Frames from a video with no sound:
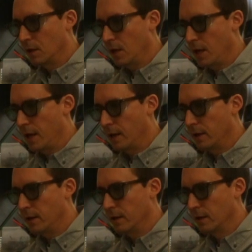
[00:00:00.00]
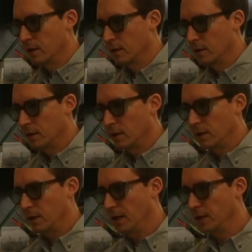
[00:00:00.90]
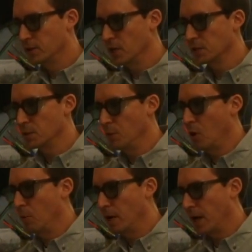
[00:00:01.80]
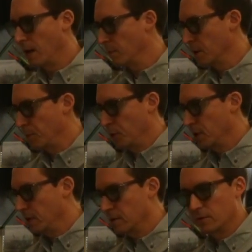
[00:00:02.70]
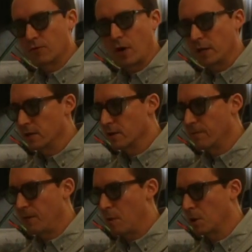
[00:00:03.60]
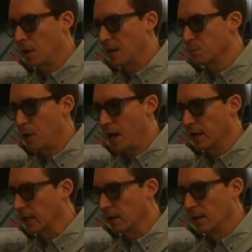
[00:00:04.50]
And in just a moment, I'm going to put it right under the fiberglass batting.